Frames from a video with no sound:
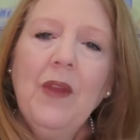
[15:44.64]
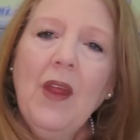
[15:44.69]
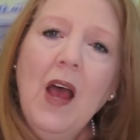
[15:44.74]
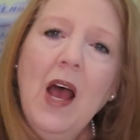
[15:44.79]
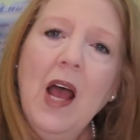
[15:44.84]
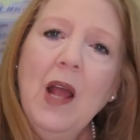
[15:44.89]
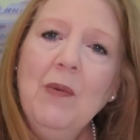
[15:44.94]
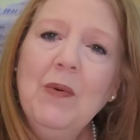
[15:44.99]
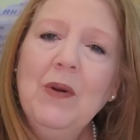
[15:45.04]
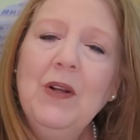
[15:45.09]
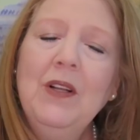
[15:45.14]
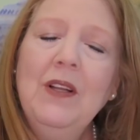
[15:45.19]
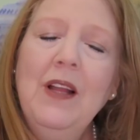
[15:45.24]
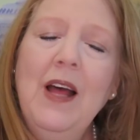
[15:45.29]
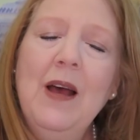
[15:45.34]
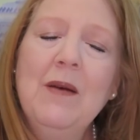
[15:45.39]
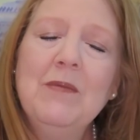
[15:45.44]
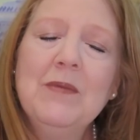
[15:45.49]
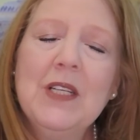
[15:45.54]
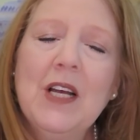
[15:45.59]
I will
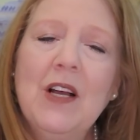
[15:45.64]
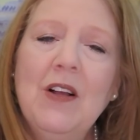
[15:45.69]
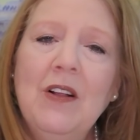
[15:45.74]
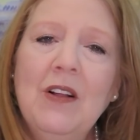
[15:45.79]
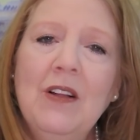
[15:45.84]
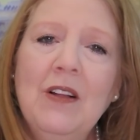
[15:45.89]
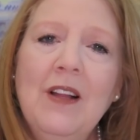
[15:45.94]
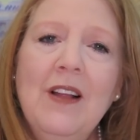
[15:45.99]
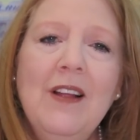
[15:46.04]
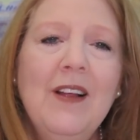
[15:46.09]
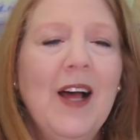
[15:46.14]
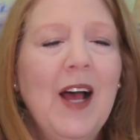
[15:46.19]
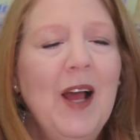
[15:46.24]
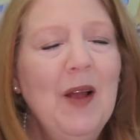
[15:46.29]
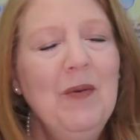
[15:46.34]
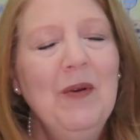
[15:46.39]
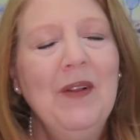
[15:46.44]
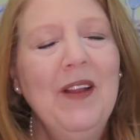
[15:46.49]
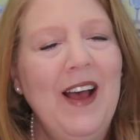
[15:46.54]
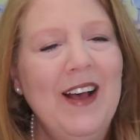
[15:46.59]

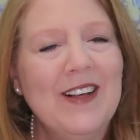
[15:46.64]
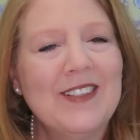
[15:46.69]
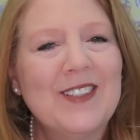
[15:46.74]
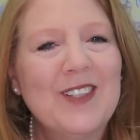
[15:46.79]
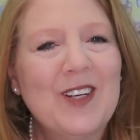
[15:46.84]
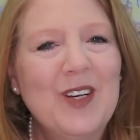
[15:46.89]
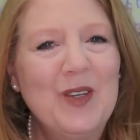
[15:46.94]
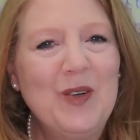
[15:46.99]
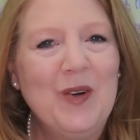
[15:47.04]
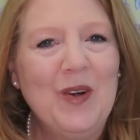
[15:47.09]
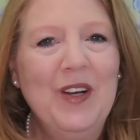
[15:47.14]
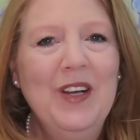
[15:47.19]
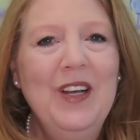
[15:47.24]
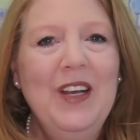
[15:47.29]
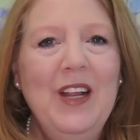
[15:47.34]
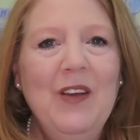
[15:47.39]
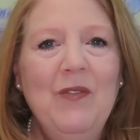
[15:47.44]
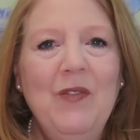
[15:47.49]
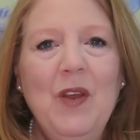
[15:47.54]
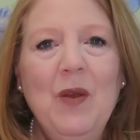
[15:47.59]
ask
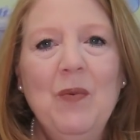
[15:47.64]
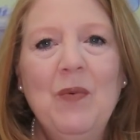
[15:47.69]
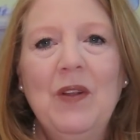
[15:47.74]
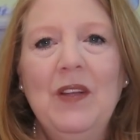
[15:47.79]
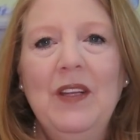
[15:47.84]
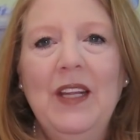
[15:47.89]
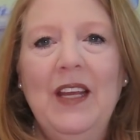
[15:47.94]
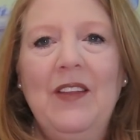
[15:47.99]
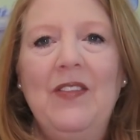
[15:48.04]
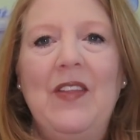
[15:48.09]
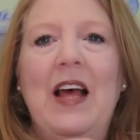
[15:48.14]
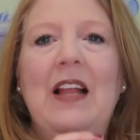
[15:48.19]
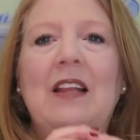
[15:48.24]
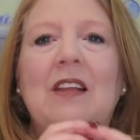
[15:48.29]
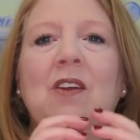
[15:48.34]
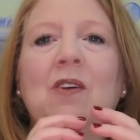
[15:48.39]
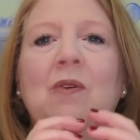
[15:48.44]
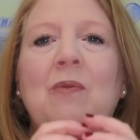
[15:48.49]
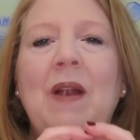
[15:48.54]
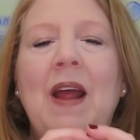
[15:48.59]
Gordon if he will link that
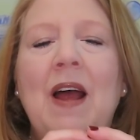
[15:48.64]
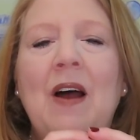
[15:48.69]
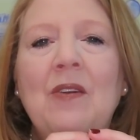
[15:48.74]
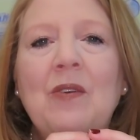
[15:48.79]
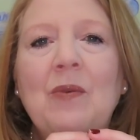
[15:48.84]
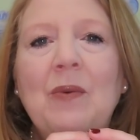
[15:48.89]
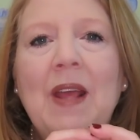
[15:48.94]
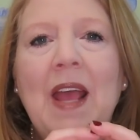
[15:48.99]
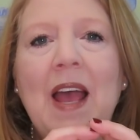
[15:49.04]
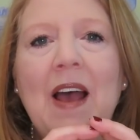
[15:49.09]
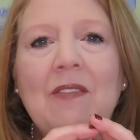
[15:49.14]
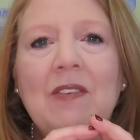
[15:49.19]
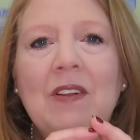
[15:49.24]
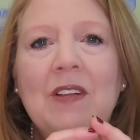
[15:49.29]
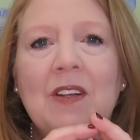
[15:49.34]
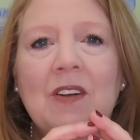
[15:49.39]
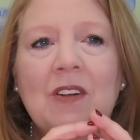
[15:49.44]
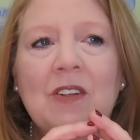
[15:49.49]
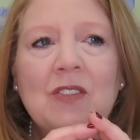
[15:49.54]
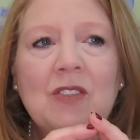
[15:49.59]
little round. We have a
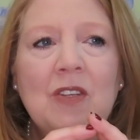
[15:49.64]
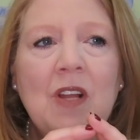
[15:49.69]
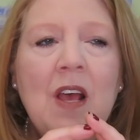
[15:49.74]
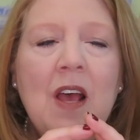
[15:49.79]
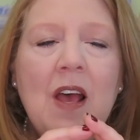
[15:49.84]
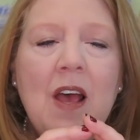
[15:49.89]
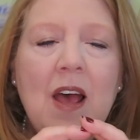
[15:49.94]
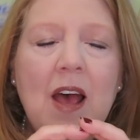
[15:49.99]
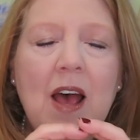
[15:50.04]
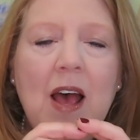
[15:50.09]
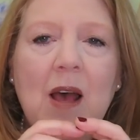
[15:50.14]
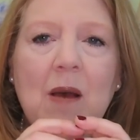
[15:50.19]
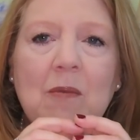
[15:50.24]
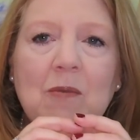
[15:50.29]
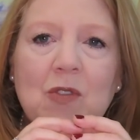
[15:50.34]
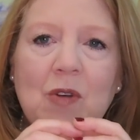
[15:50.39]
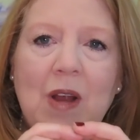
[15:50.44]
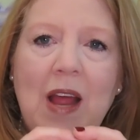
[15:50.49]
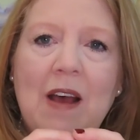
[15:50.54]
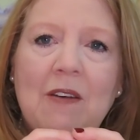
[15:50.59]
little
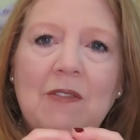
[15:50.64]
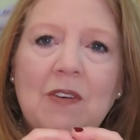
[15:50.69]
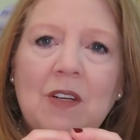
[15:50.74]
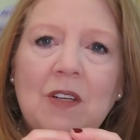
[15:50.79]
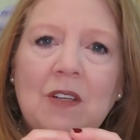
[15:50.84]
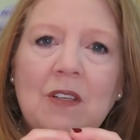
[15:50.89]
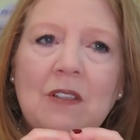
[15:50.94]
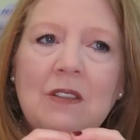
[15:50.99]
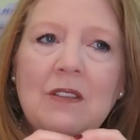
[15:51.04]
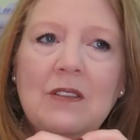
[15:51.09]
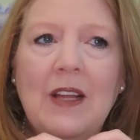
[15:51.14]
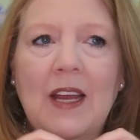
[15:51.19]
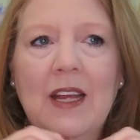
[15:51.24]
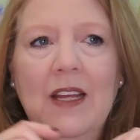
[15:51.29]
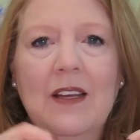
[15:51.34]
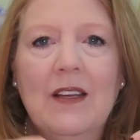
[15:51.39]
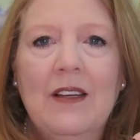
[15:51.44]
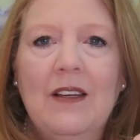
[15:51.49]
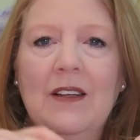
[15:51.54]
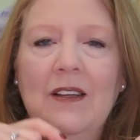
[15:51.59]
travel, like